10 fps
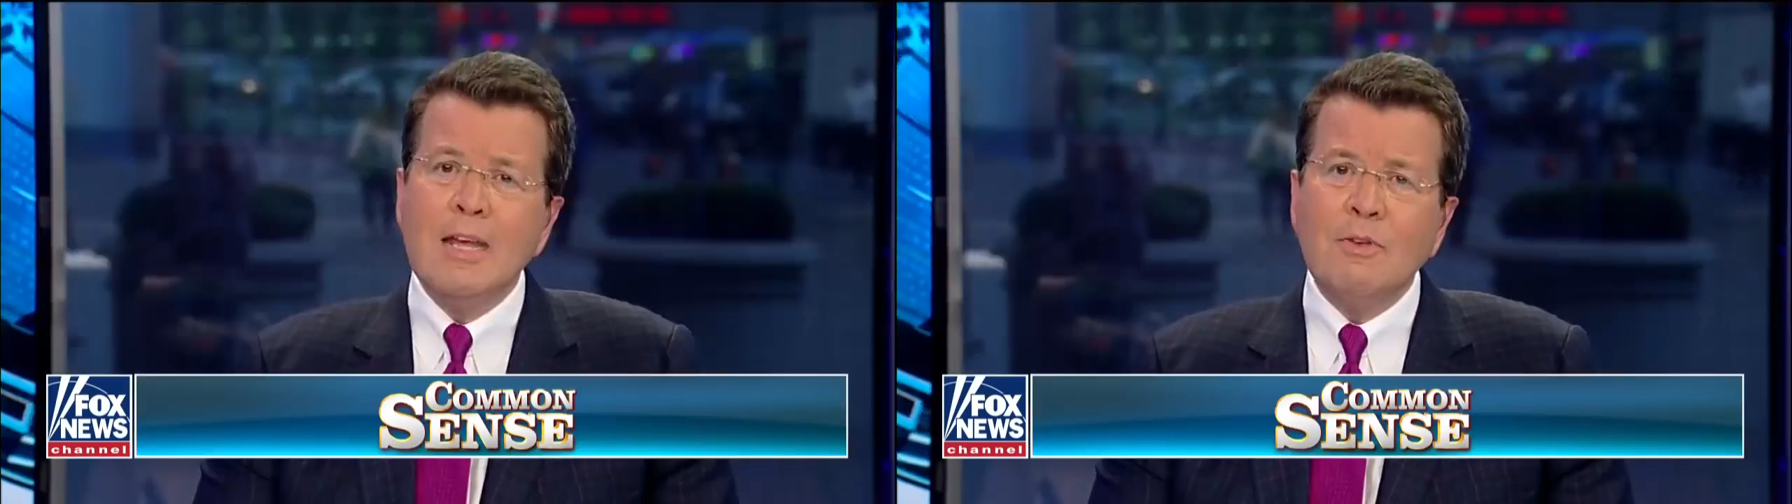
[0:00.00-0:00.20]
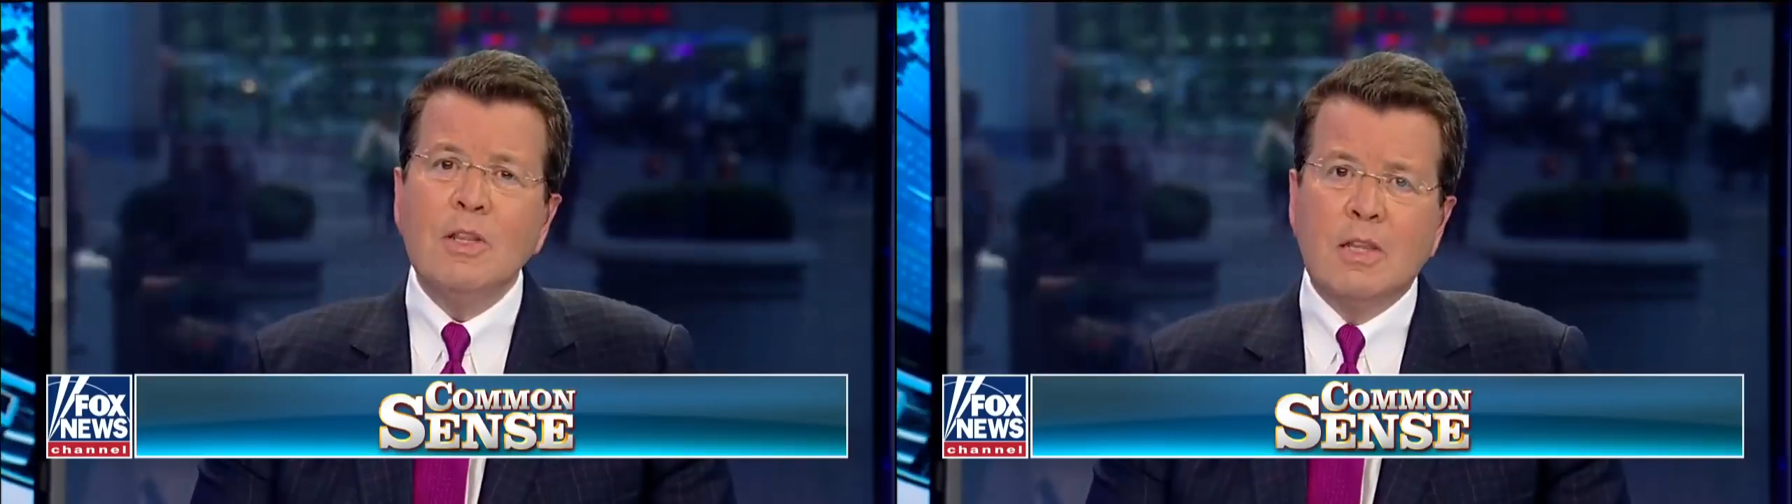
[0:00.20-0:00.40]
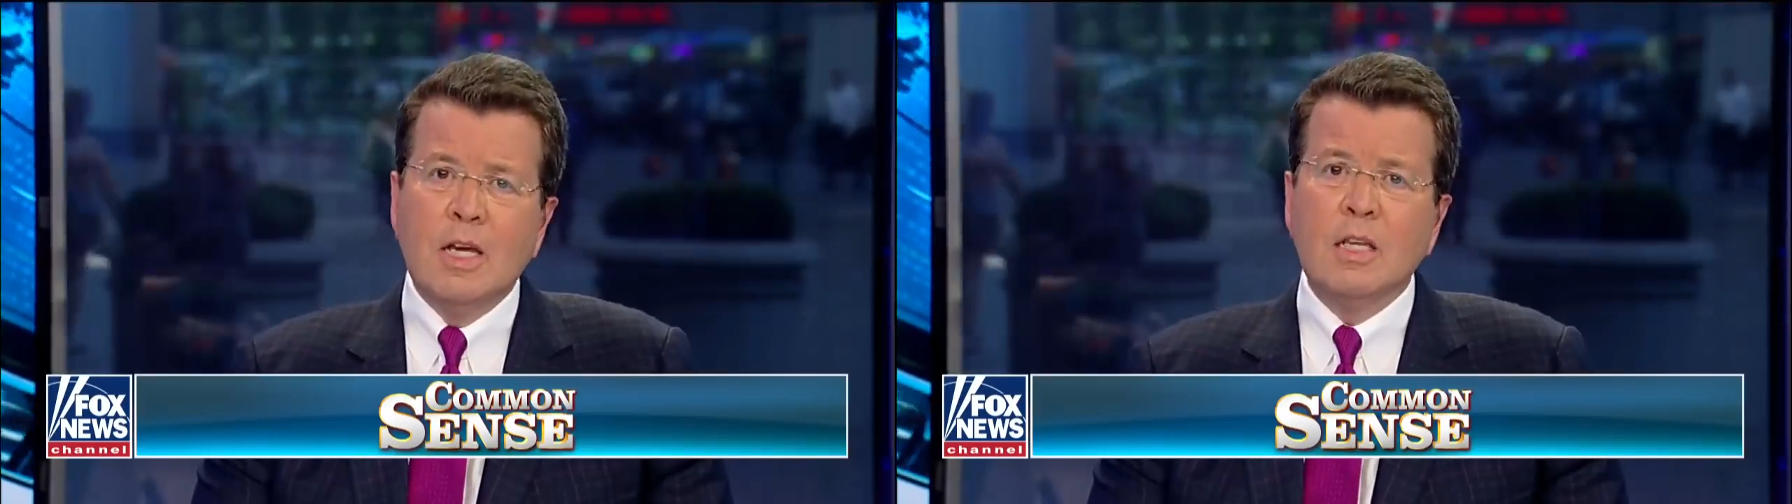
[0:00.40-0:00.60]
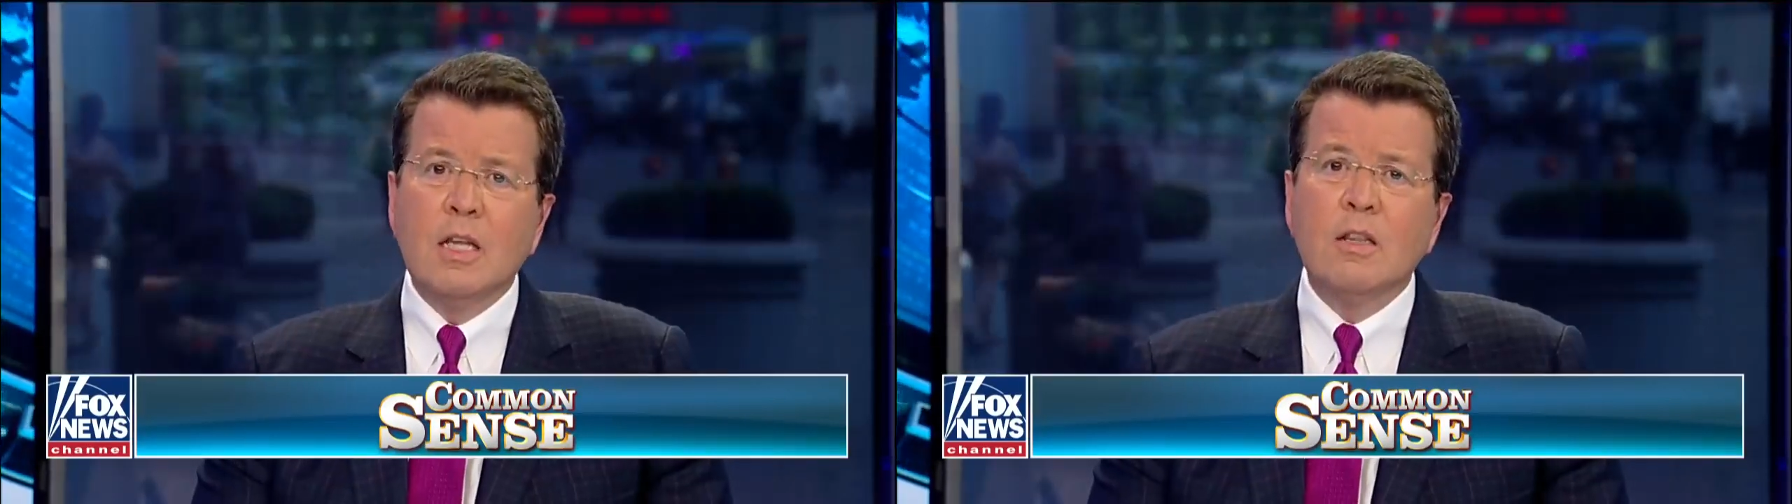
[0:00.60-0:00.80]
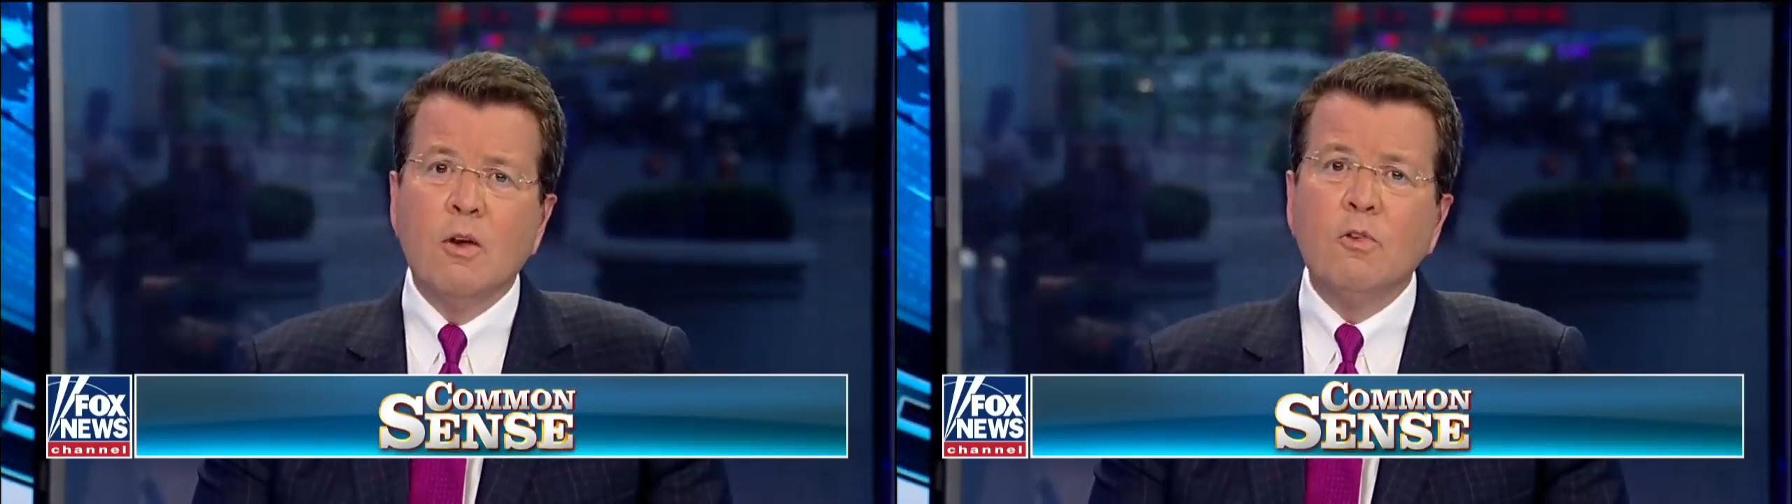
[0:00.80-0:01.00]
even think
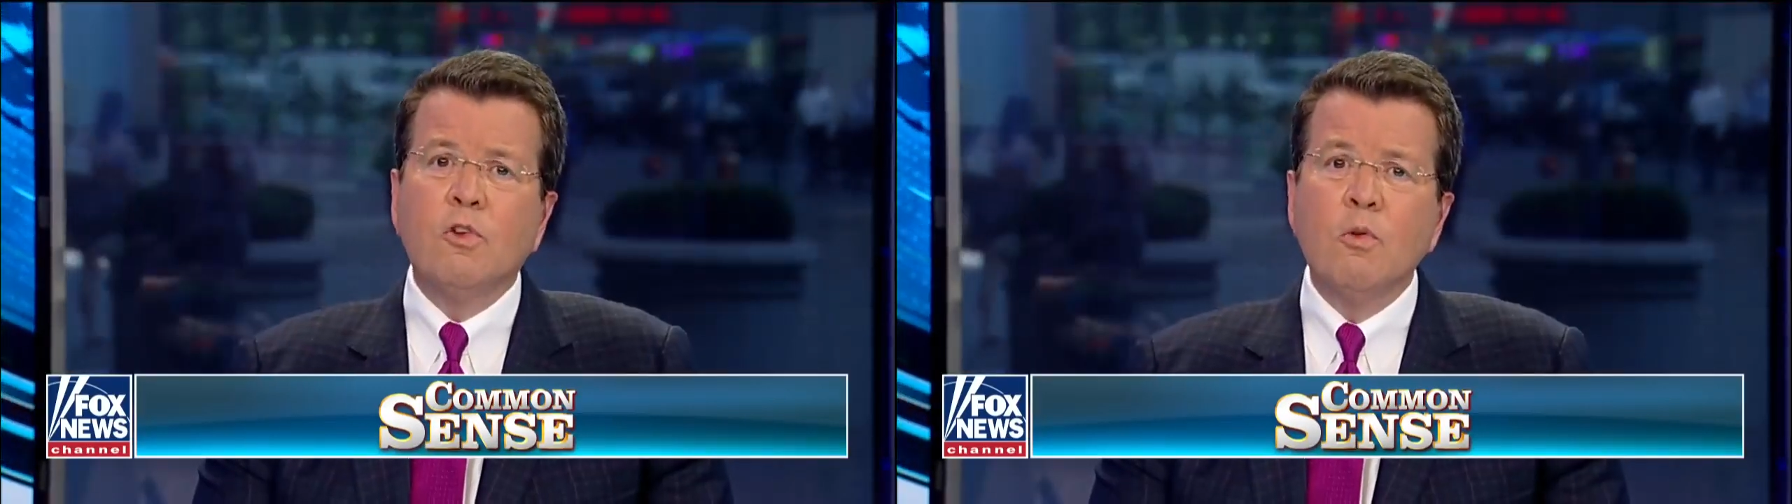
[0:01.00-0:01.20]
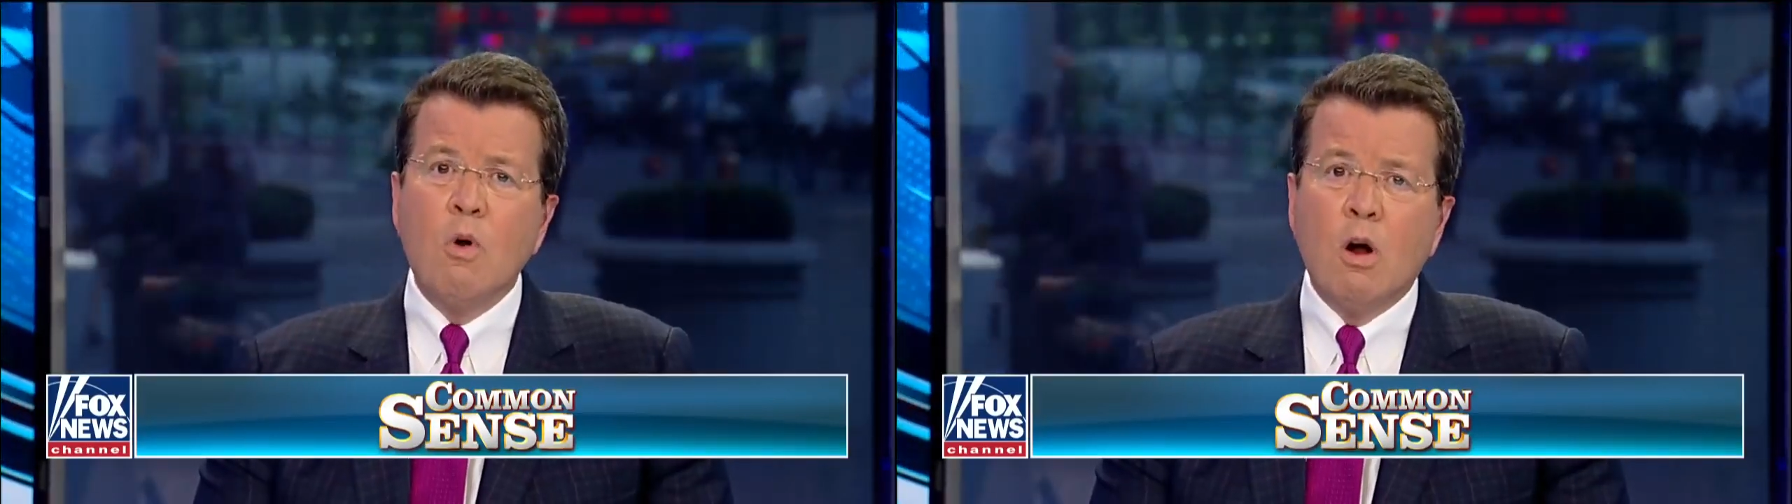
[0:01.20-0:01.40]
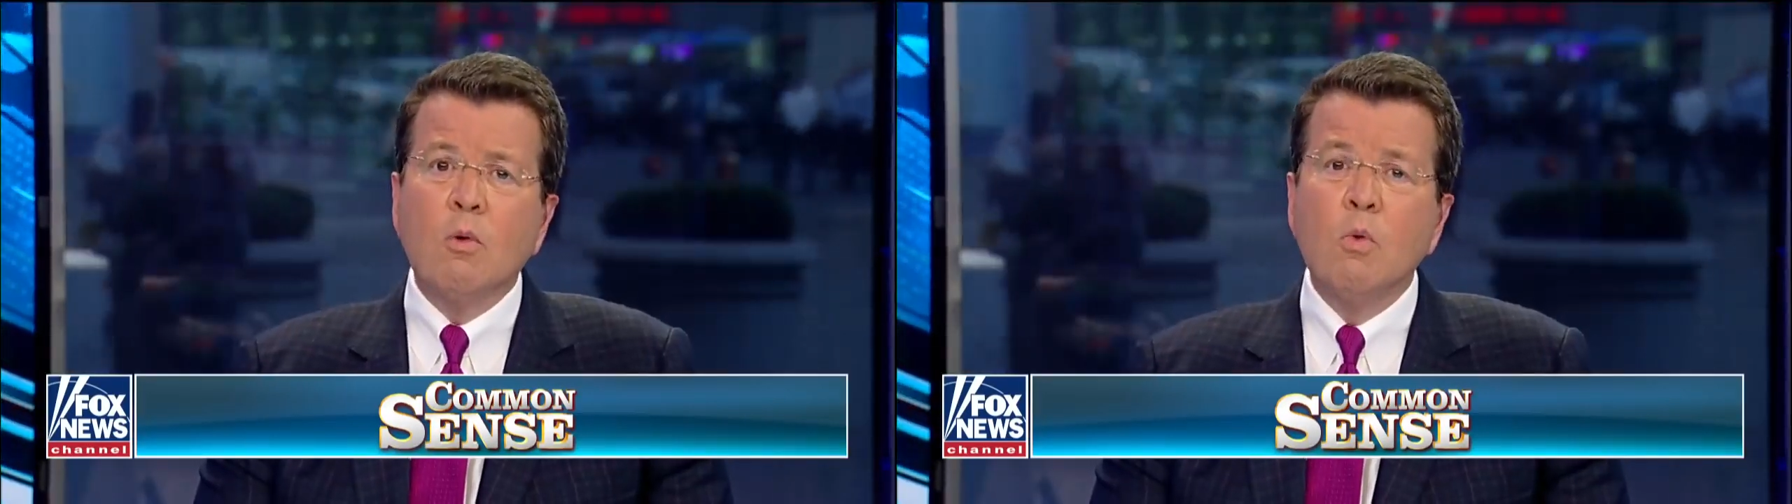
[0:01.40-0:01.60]
that those who are